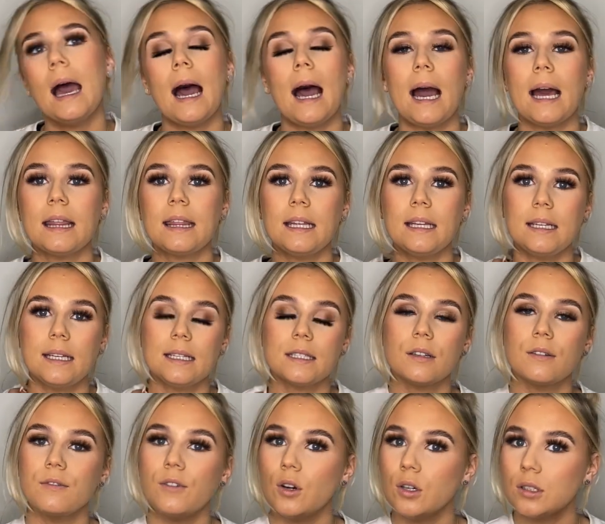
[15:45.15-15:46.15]
I think these are
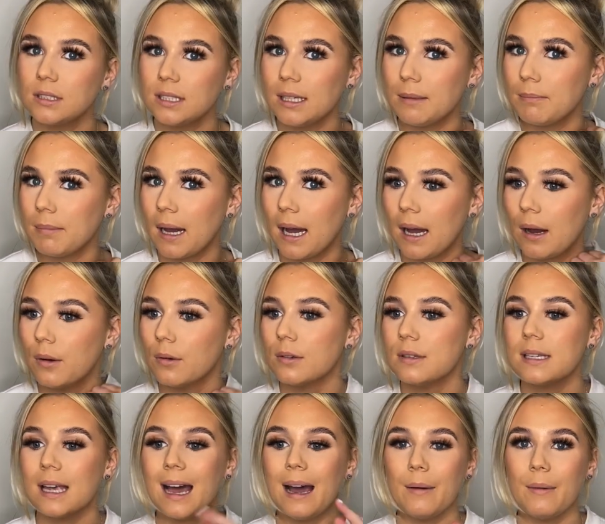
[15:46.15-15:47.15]
£14.
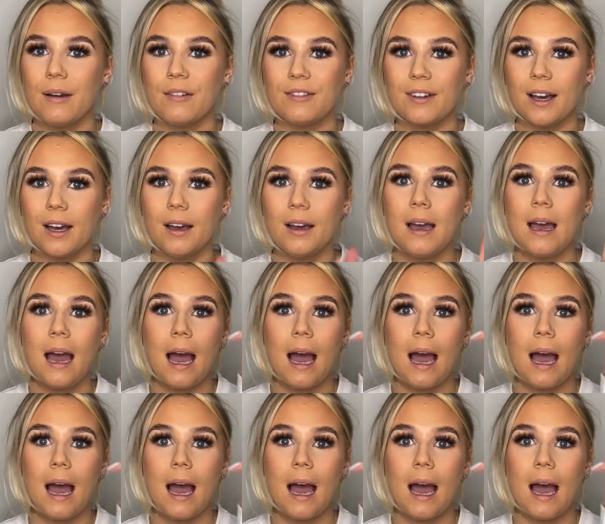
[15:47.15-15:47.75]
However,